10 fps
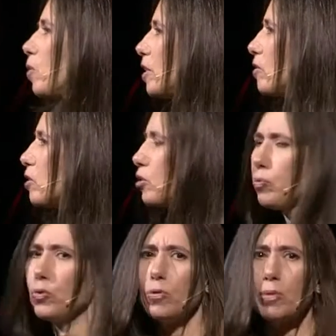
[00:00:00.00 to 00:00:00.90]
in this
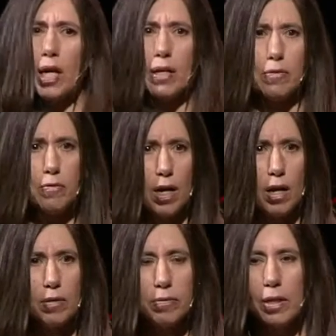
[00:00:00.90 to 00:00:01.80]
room got
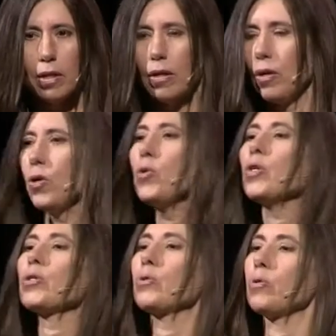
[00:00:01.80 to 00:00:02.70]
involved, who
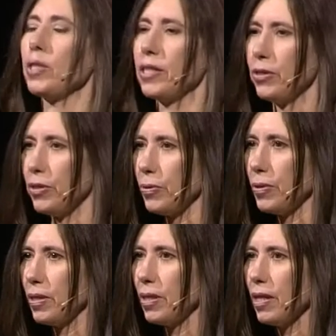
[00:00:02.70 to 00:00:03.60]
knows what we could do?
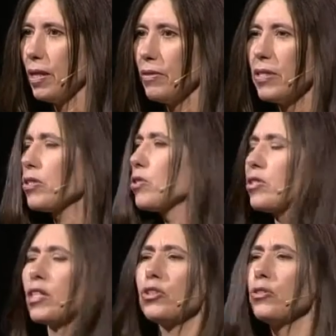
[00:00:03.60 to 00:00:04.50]
This is
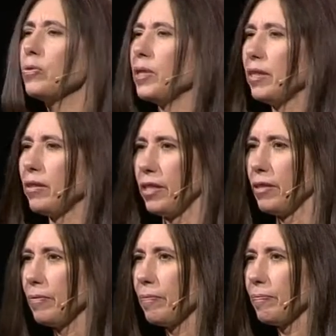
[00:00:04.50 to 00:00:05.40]
such a new area.
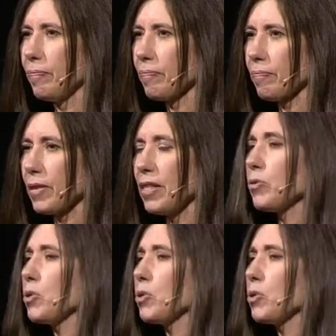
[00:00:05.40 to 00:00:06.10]
And as we